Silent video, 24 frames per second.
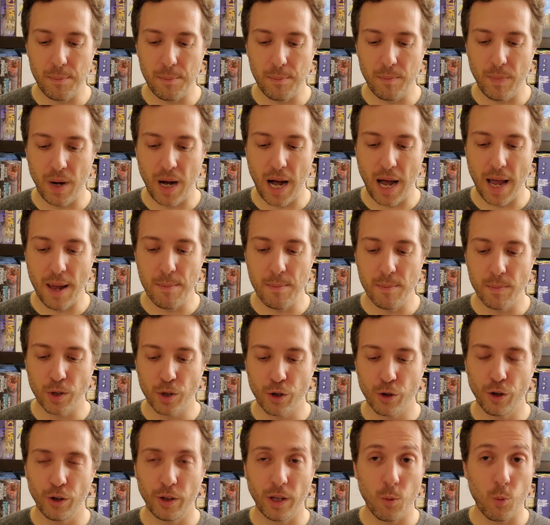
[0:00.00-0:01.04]
I'm
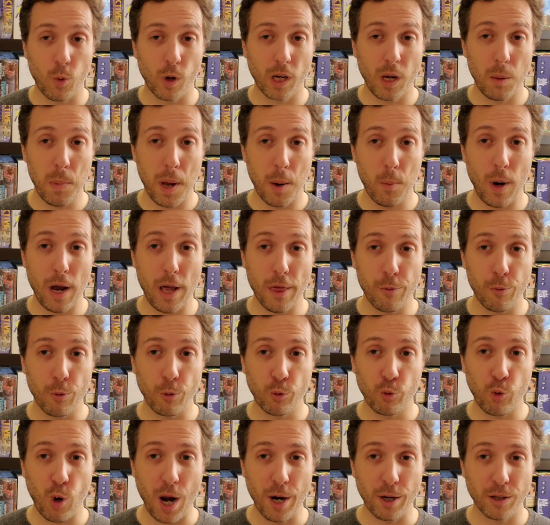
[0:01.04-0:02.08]
currently working my way through
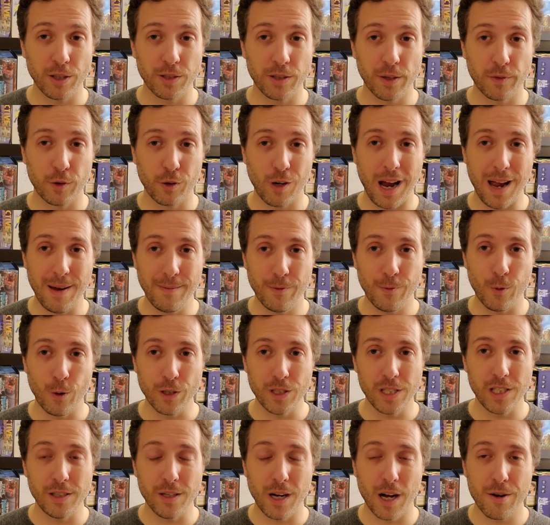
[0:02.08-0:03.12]
Chronicles of Crime
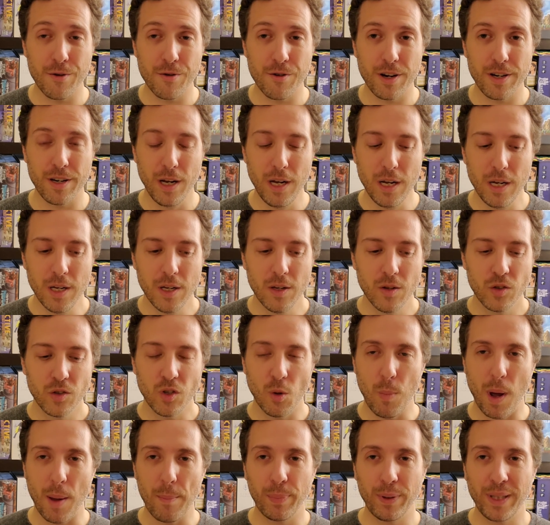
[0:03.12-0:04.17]
1400. So
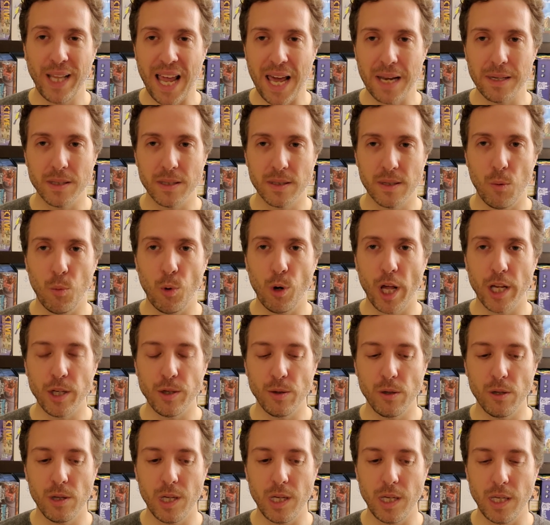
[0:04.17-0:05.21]
my plan is that when I
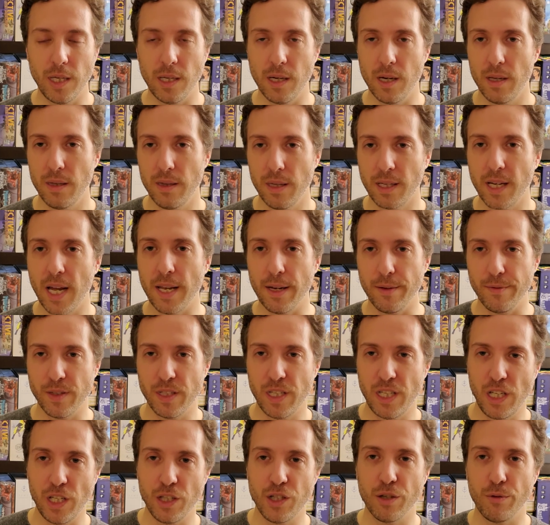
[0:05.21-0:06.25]
do the kind of
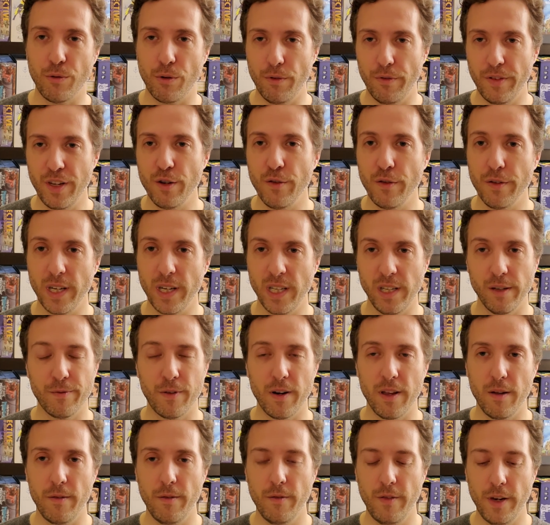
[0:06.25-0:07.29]
teach and review
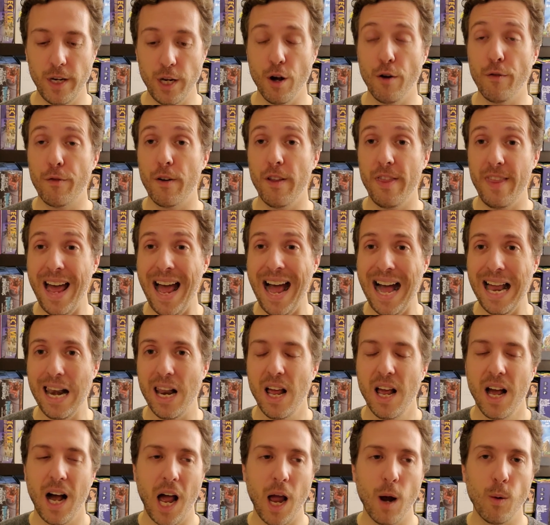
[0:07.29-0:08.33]
video for that,
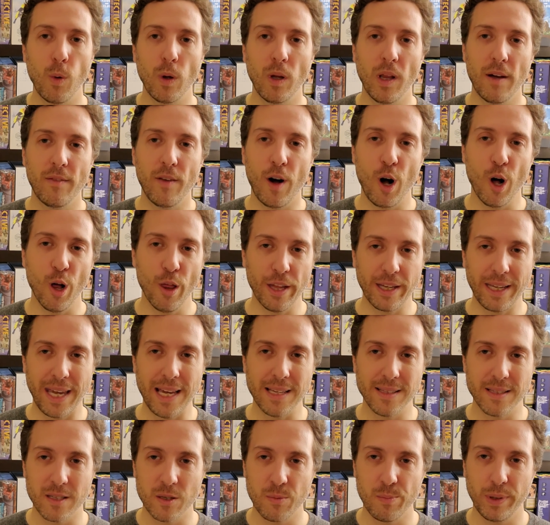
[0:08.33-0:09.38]
I will have all the
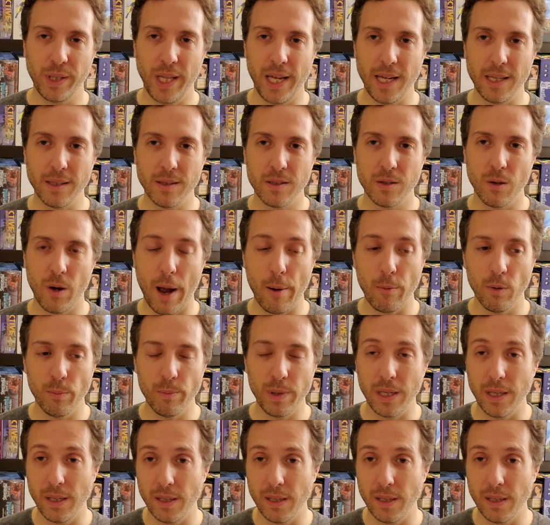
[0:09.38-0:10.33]
cases played. So I will be